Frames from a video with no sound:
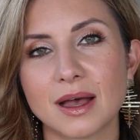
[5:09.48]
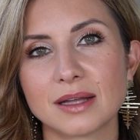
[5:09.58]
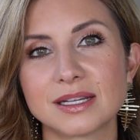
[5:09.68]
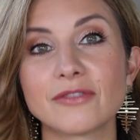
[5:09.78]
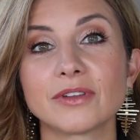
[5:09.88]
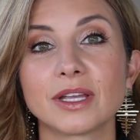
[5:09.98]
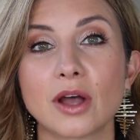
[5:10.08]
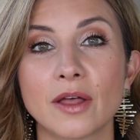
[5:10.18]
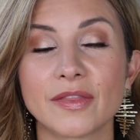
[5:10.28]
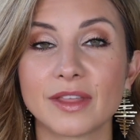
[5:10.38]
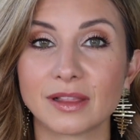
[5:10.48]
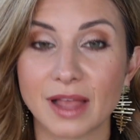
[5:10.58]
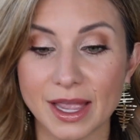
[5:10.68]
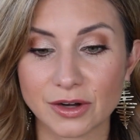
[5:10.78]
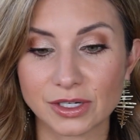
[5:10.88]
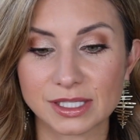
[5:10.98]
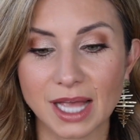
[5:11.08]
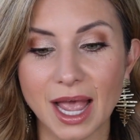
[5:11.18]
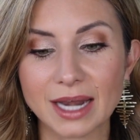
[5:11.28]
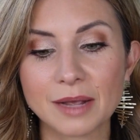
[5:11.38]
uh, definitely on the lighter
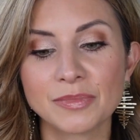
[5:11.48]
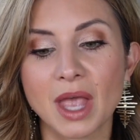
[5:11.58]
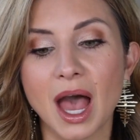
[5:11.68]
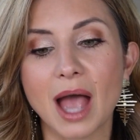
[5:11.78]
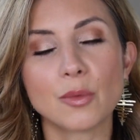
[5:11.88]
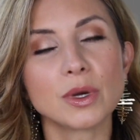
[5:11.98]
side. I